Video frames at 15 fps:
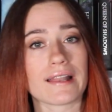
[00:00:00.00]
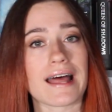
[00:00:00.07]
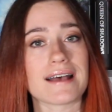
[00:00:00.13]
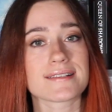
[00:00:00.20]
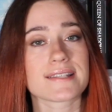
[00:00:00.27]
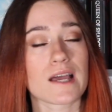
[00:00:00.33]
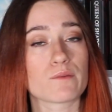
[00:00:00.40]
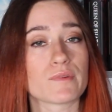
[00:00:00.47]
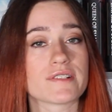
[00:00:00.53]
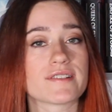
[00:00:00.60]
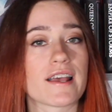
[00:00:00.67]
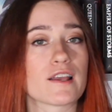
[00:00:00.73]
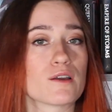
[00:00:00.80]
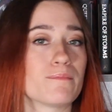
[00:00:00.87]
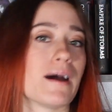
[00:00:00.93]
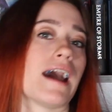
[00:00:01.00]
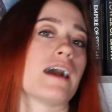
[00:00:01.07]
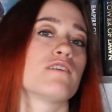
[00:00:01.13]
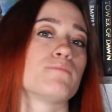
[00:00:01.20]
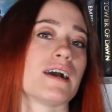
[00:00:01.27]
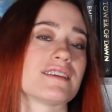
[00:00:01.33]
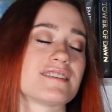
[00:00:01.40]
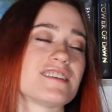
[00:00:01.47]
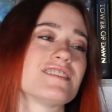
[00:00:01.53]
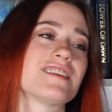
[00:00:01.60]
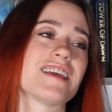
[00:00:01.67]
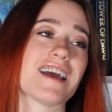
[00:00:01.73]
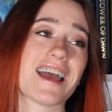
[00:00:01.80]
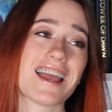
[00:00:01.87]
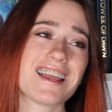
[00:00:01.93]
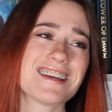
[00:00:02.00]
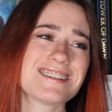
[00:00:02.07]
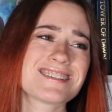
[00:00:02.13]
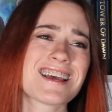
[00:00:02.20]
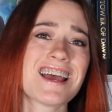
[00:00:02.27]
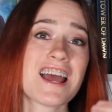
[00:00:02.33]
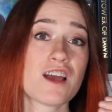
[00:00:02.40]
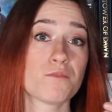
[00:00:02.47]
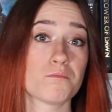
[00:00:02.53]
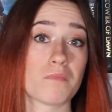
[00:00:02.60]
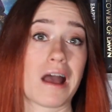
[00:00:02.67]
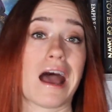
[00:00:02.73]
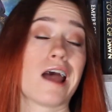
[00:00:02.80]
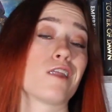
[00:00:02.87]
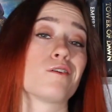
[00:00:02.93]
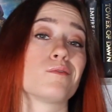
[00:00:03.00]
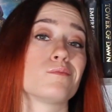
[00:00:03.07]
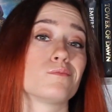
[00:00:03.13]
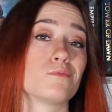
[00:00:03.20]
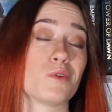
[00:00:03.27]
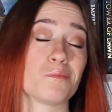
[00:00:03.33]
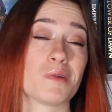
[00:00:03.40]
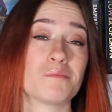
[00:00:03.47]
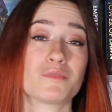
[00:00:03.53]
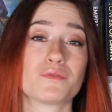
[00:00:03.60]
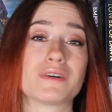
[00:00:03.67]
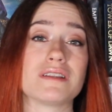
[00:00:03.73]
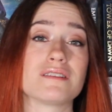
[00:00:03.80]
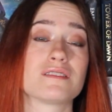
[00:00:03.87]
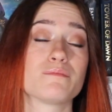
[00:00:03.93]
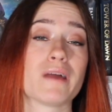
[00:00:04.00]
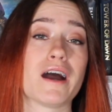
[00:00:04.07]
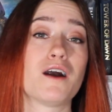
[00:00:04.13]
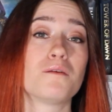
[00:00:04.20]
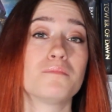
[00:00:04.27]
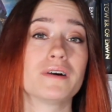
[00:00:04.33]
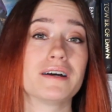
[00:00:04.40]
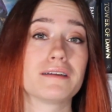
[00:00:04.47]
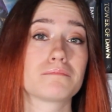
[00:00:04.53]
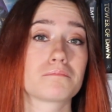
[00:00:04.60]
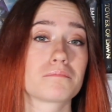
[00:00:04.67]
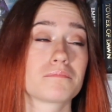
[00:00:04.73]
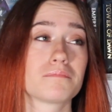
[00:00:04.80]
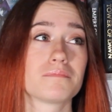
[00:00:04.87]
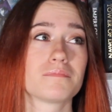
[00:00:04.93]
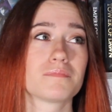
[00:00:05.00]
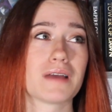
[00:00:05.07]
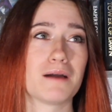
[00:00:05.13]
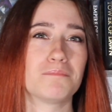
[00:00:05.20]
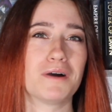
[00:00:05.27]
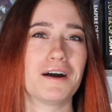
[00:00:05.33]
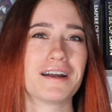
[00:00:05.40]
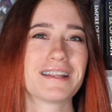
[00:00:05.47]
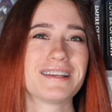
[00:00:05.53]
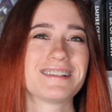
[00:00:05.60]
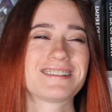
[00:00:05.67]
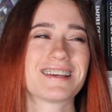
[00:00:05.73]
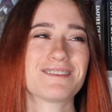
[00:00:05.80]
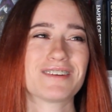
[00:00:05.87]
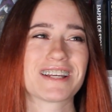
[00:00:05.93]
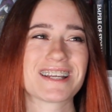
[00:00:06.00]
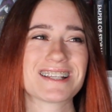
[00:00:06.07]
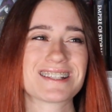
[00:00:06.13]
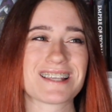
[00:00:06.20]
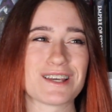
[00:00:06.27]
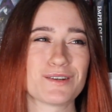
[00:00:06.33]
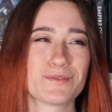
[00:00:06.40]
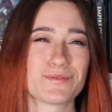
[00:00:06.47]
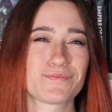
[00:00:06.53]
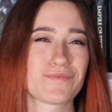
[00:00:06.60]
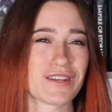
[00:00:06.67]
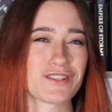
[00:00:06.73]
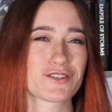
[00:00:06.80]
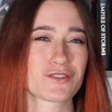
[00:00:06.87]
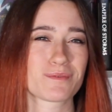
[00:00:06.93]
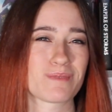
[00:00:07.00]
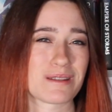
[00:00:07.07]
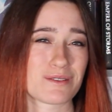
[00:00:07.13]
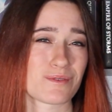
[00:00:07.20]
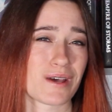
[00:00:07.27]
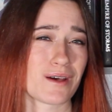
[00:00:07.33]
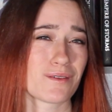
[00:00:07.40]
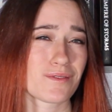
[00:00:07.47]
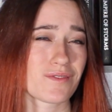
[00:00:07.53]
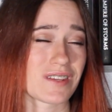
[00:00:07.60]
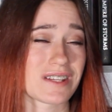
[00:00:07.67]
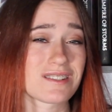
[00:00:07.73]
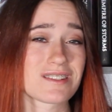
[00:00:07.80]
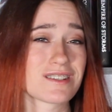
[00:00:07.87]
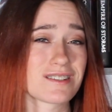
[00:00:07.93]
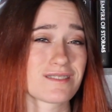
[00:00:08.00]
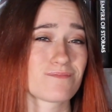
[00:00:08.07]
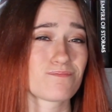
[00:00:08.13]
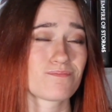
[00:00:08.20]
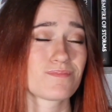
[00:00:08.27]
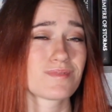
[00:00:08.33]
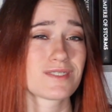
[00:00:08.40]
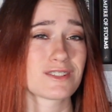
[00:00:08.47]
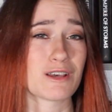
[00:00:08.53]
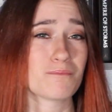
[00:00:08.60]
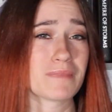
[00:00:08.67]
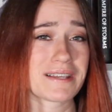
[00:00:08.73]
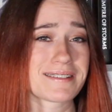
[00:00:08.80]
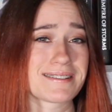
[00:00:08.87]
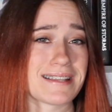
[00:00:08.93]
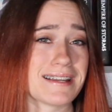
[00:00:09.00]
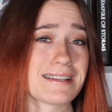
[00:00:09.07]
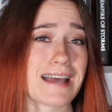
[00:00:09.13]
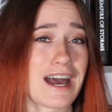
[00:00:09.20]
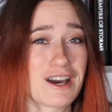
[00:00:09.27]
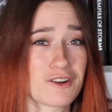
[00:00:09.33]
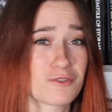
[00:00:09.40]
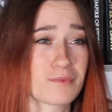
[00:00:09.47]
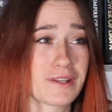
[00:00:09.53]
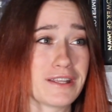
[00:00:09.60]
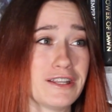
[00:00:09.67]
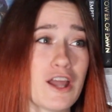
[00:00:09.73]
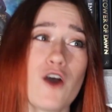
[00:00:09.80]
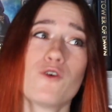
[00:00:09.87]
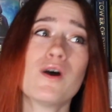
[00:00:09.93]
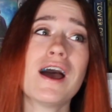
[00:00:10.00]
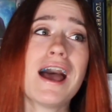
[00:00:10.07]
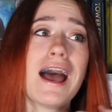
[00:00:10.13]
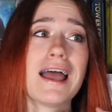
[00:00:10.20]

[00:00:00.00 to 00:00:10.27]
Last Time We Say Goodbye by Cynthia Hand. I don't remember what it's about, but I bought it because it featured mental health to some extent. I don't really know.